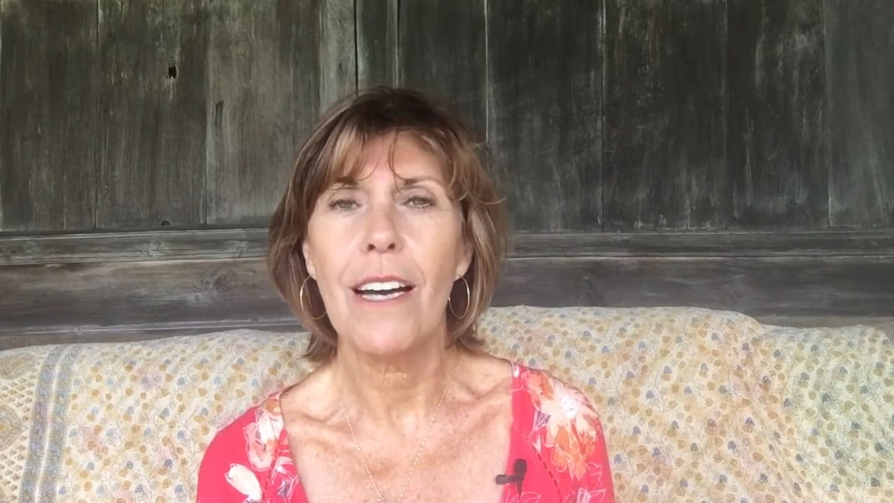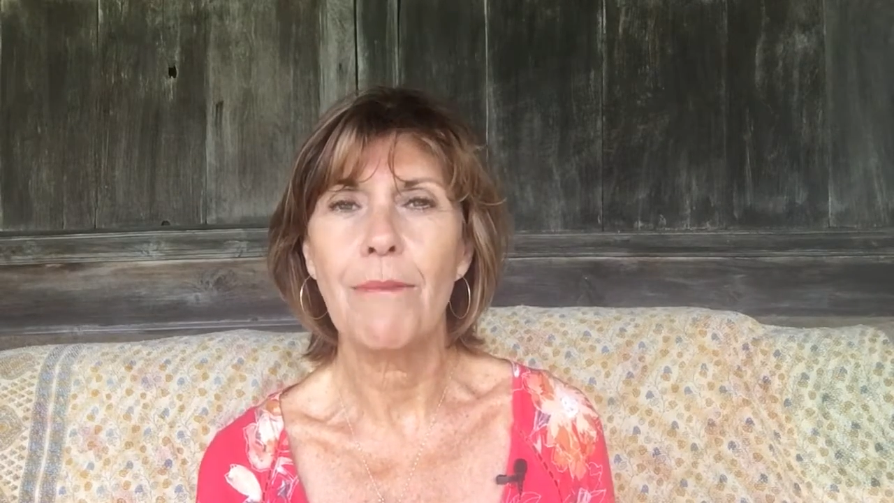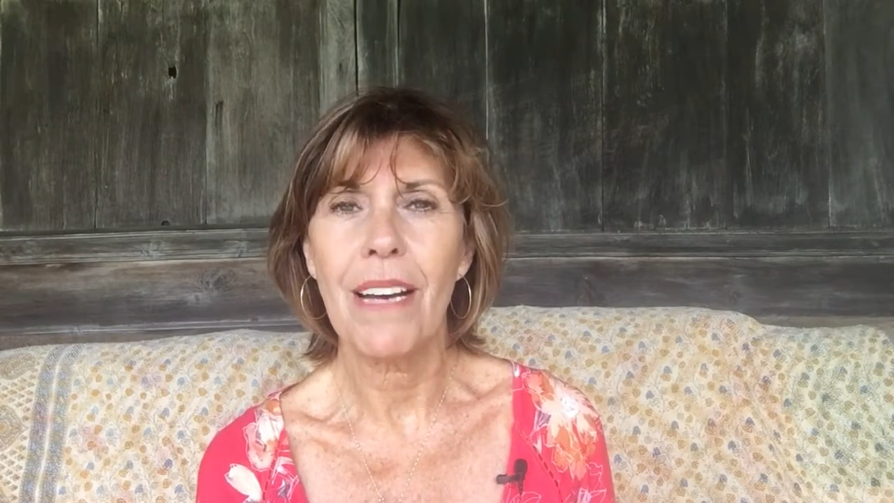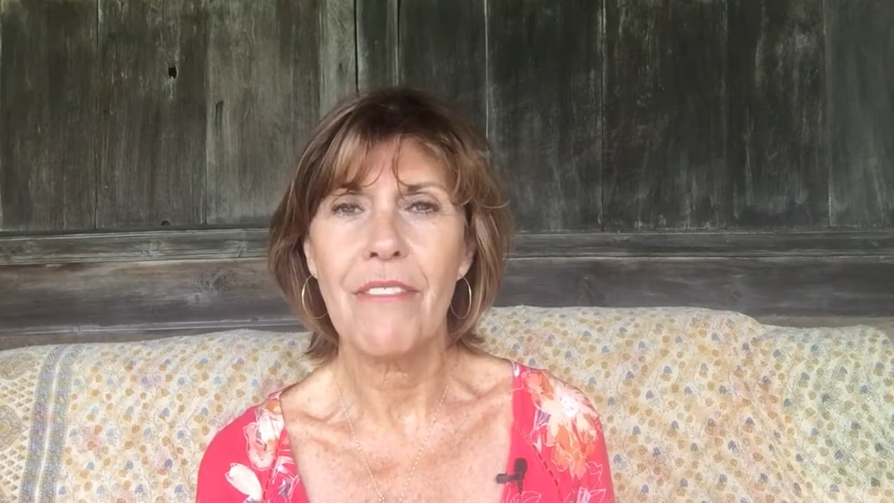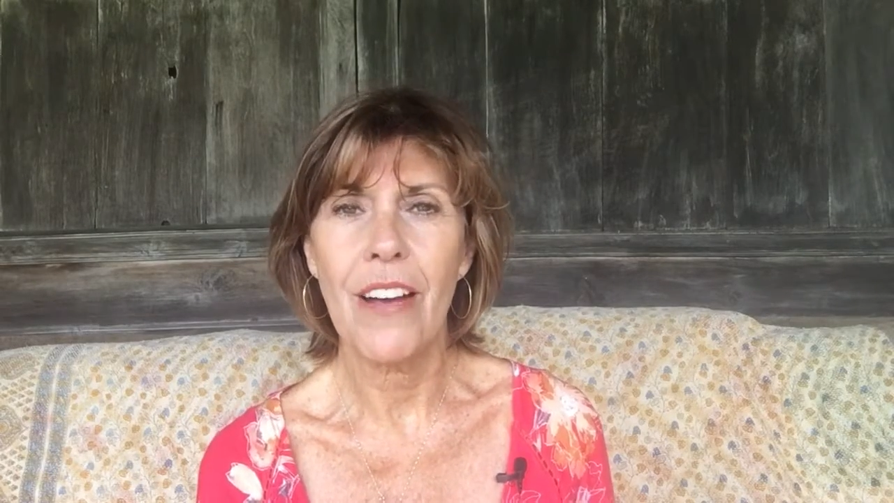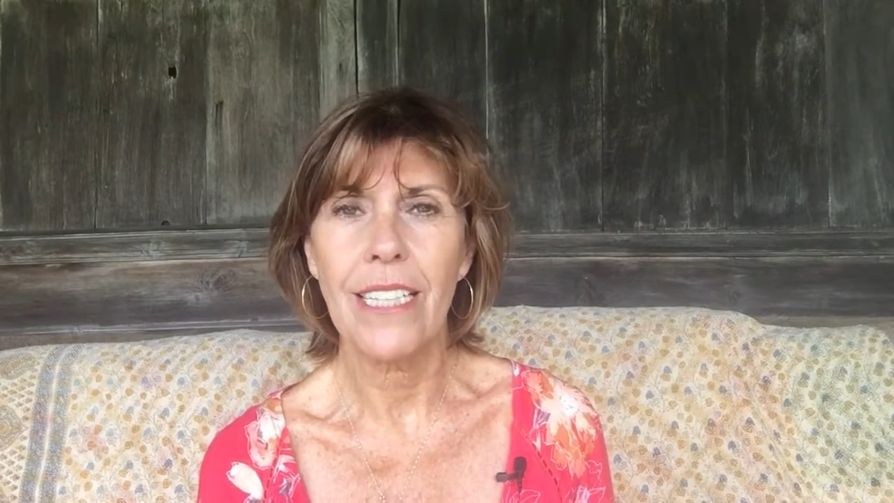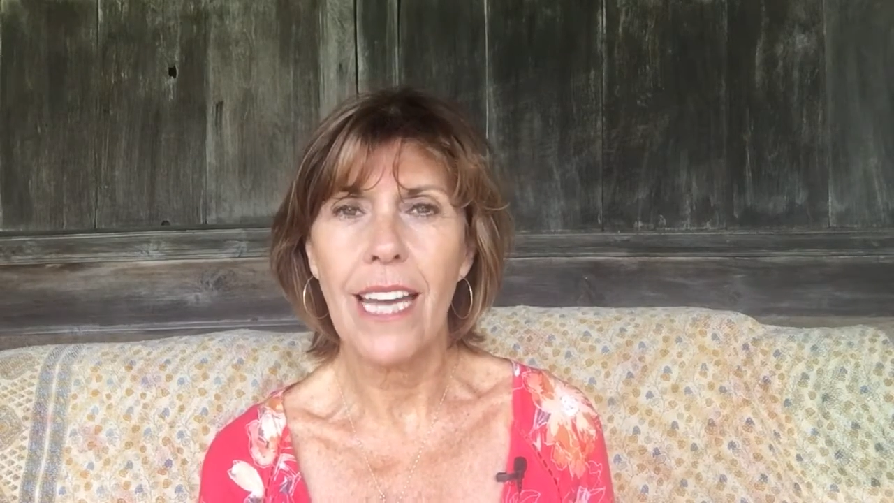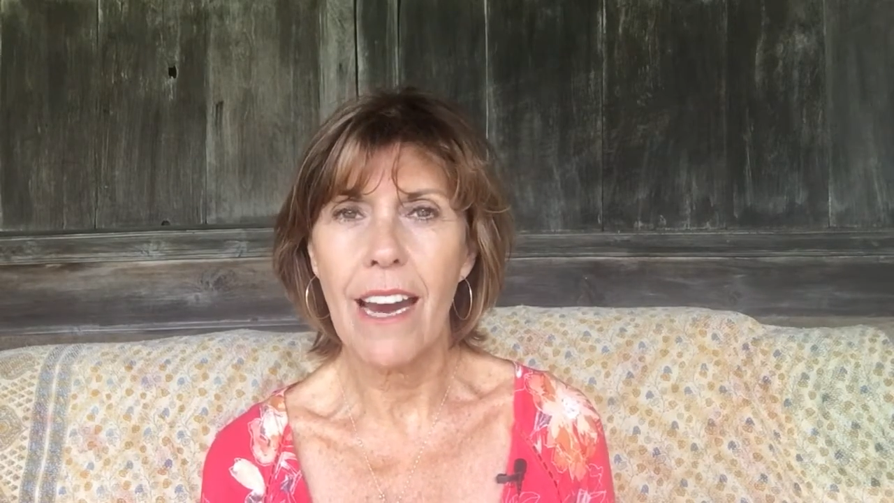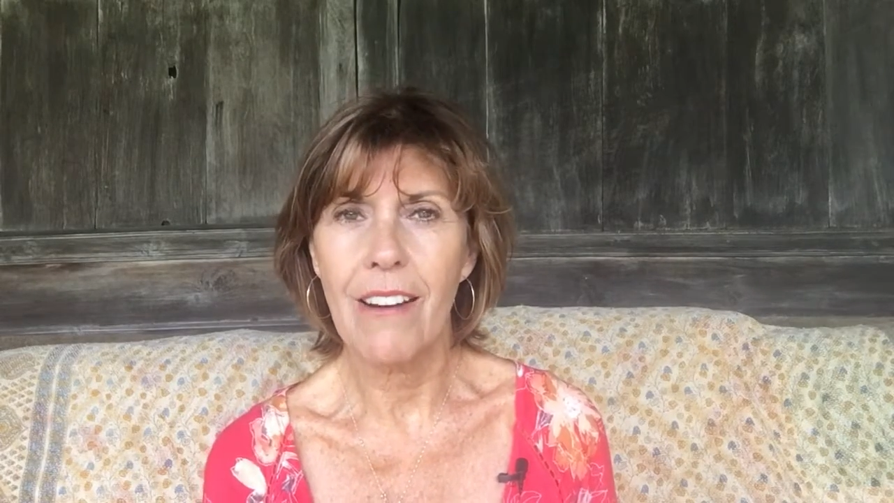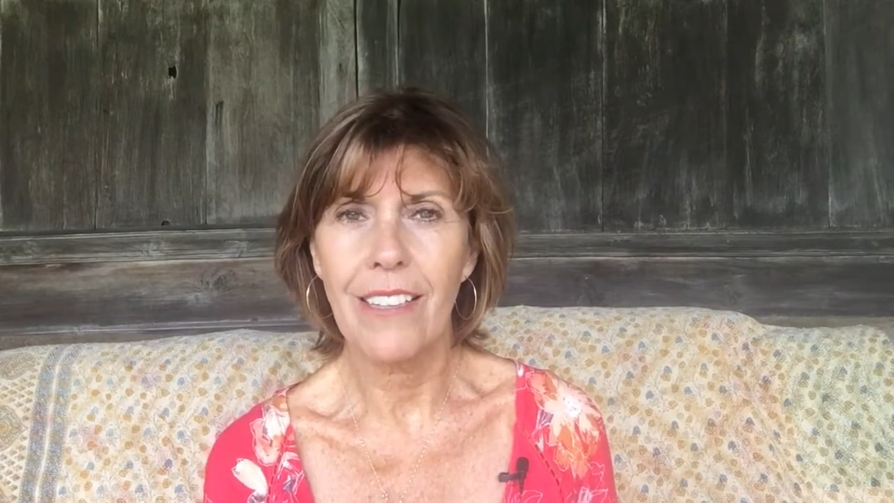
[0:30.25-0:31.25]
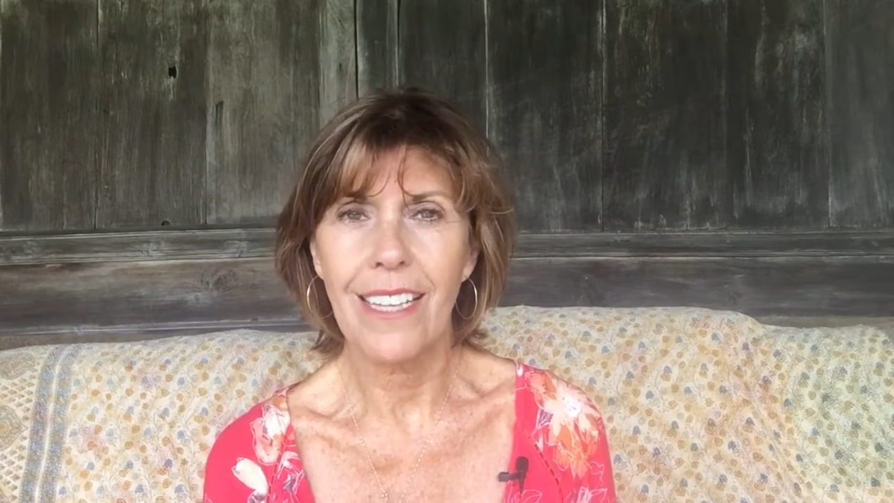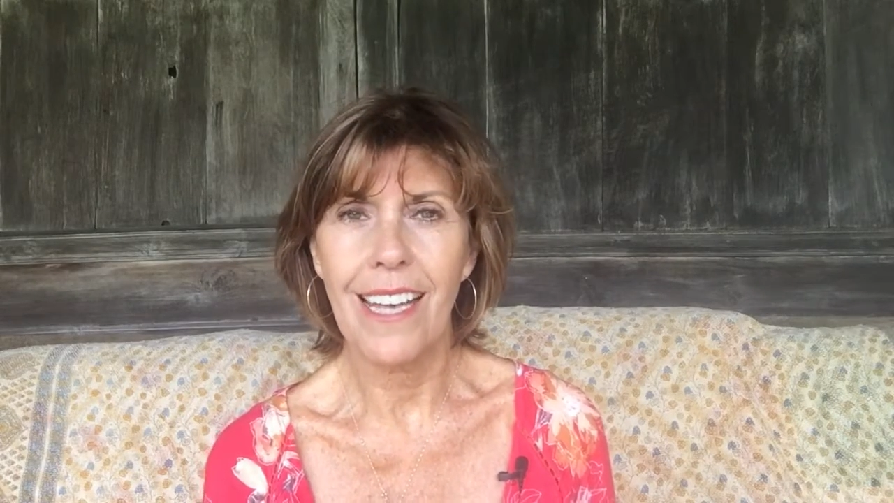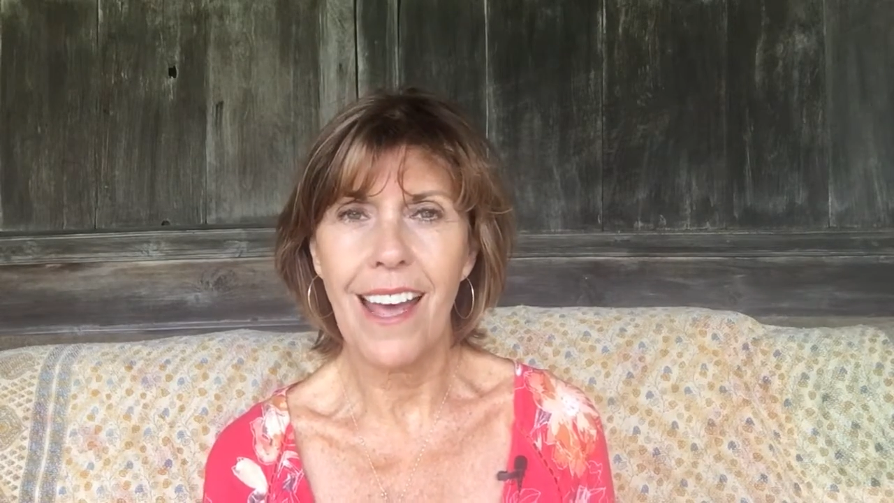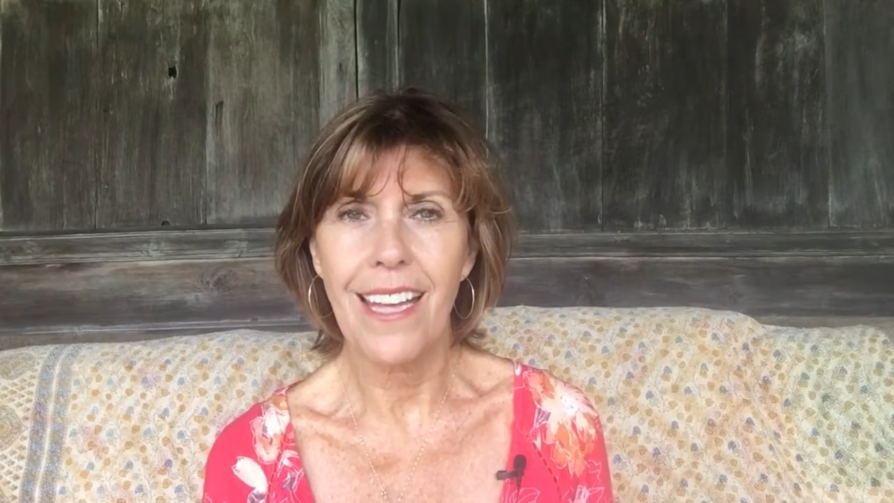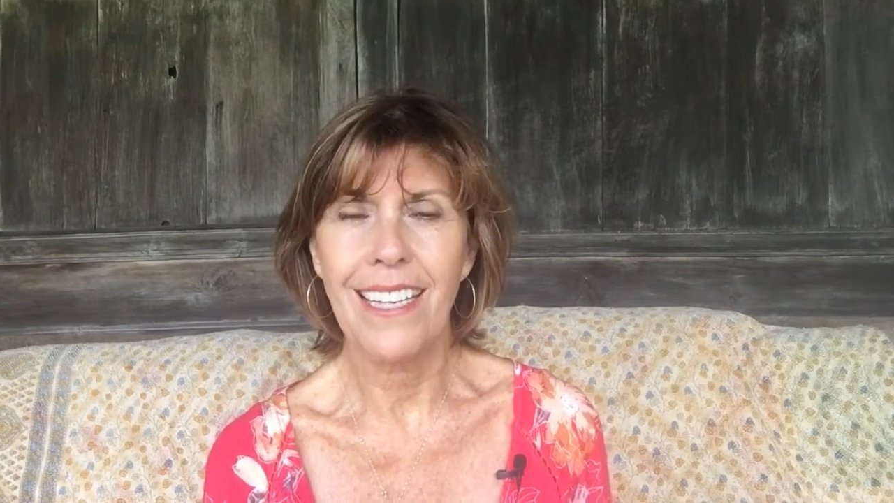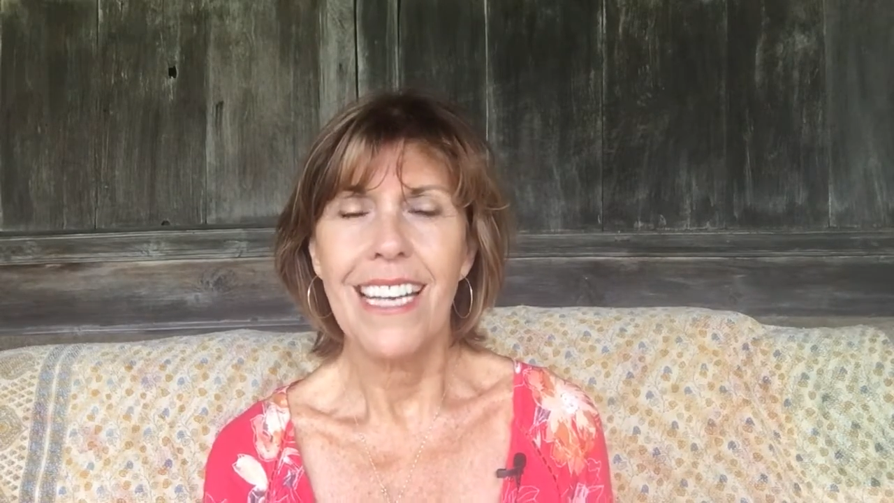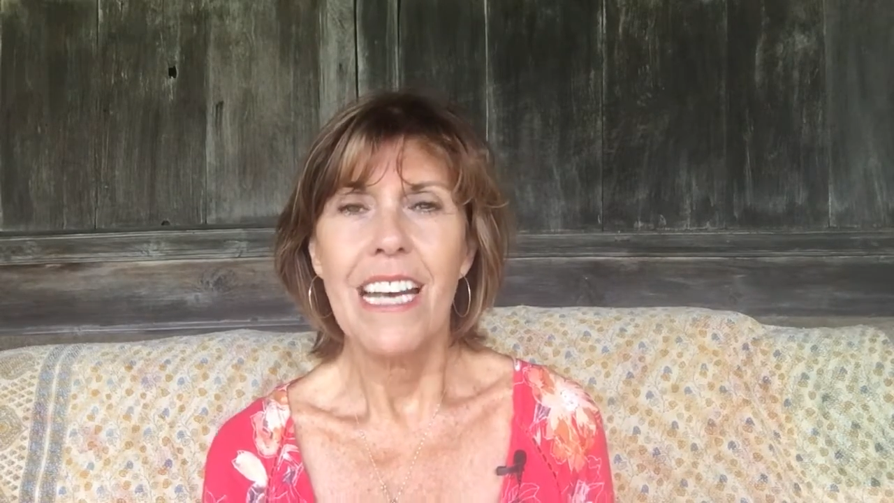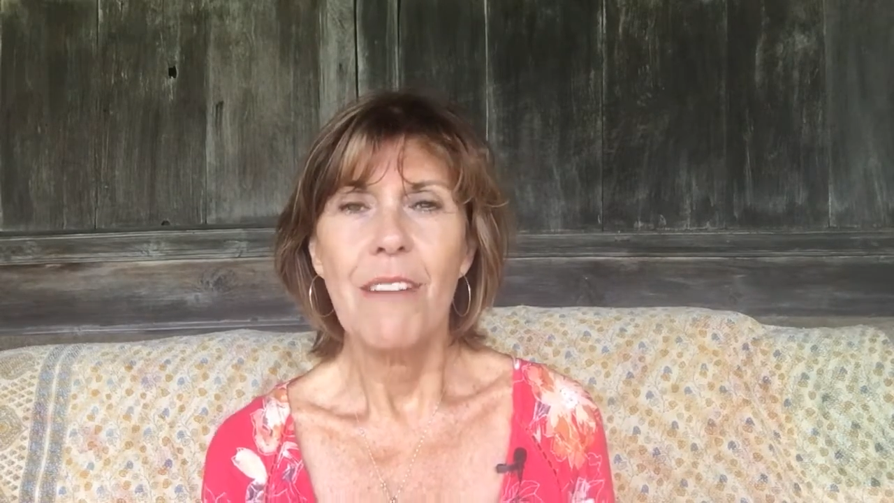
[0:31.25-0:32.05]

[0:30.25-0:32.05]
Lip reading: on my friend Carol again